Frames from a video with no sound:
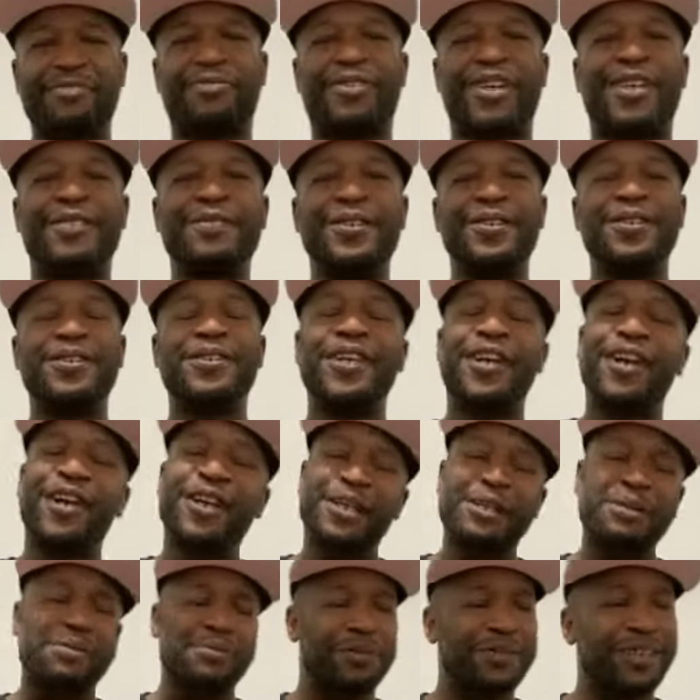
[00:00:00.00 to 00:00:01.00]
From New
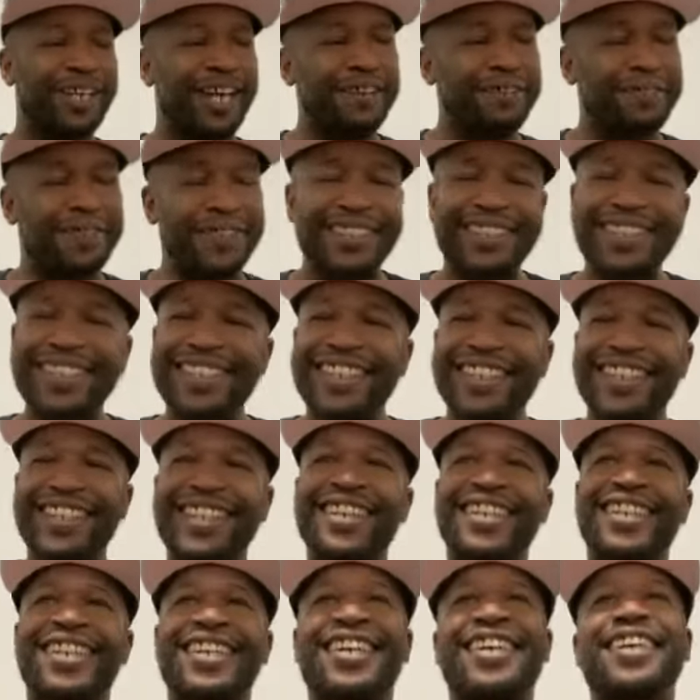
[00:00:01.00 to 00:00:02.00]
York, whatever.
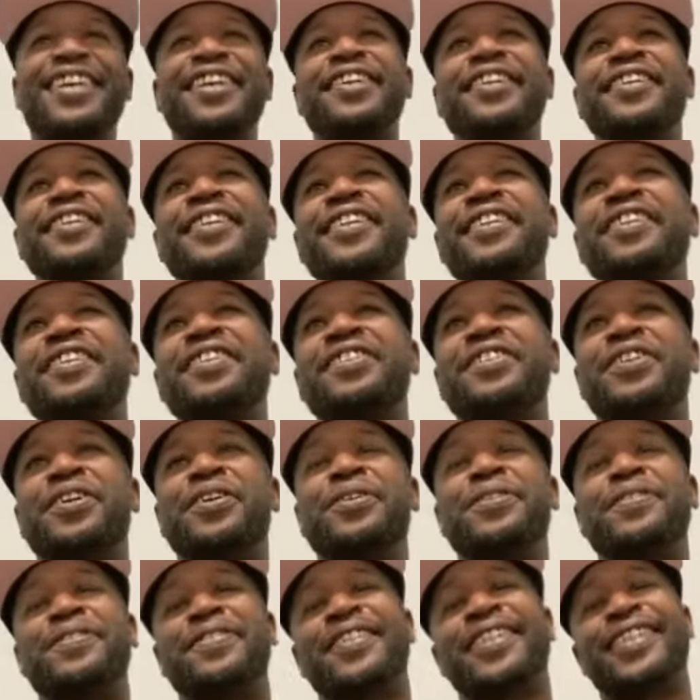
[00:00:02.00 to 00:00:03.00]
And
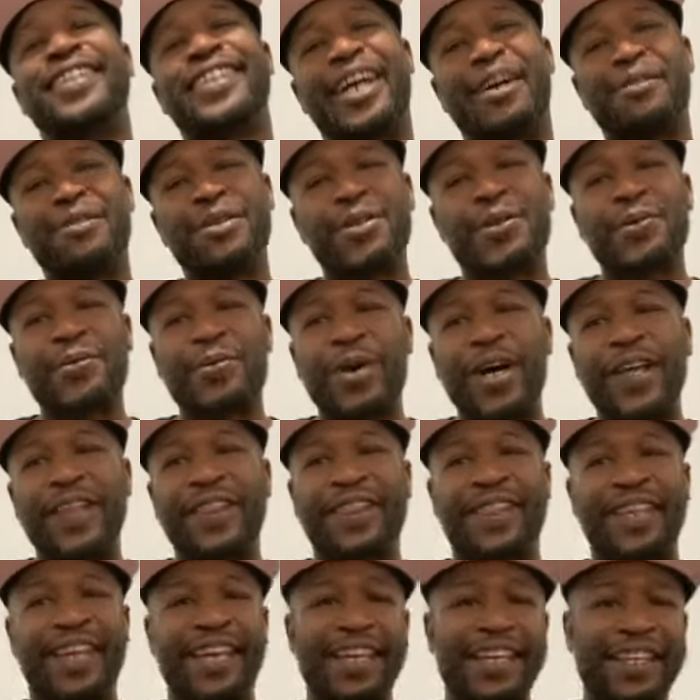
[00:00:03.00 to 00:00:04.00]
that was one
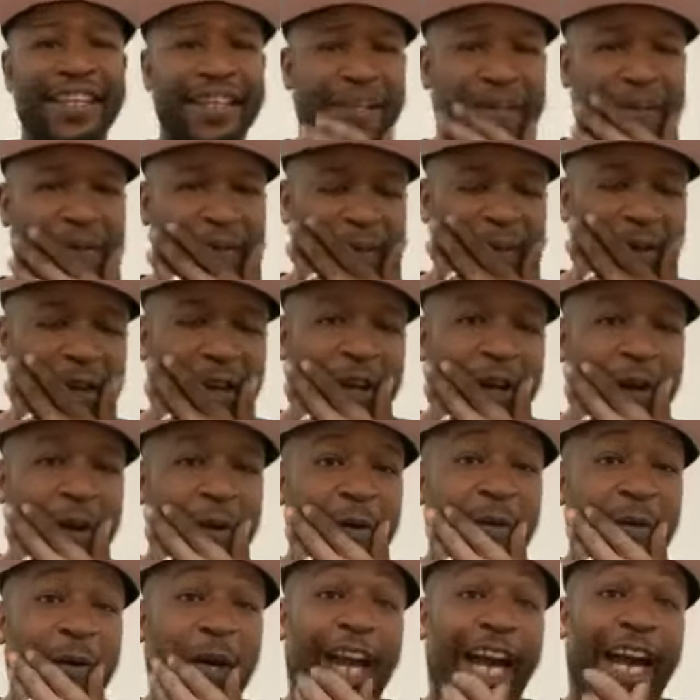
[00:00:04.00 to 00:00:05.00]
thing. And
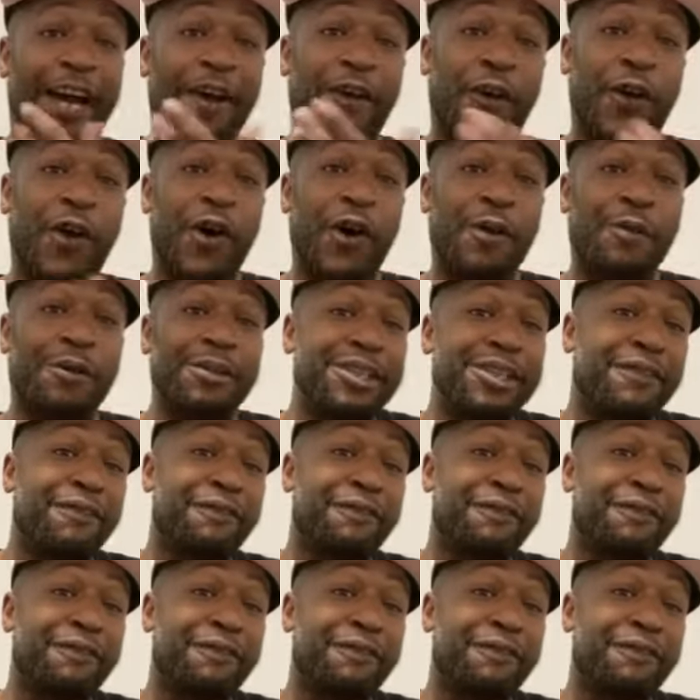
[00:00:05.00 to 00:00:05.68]
we got caught with the